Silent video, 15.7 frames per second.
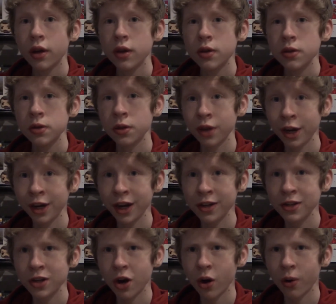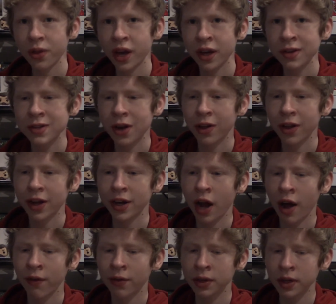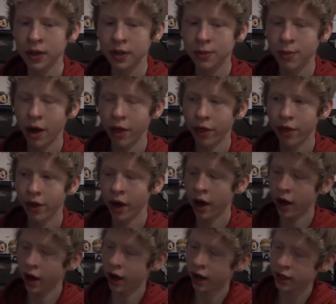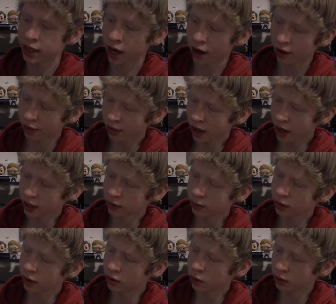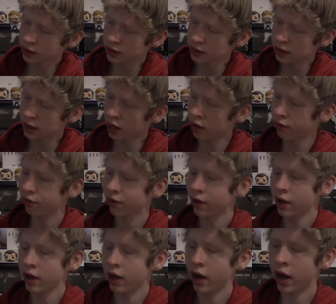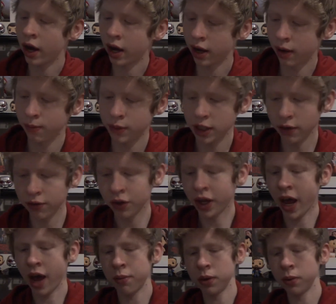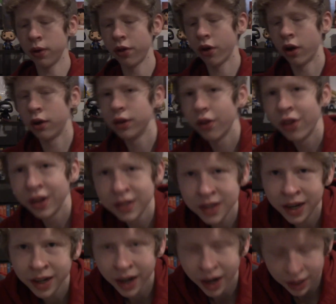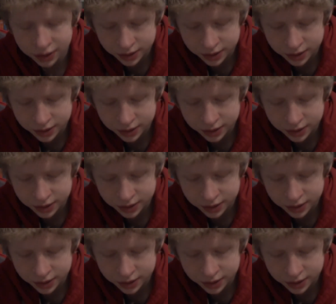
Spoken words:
So there you guys go. That was all I got for this month. Yeah, a lot of really cool stuff. Definitely happy with all the things I got.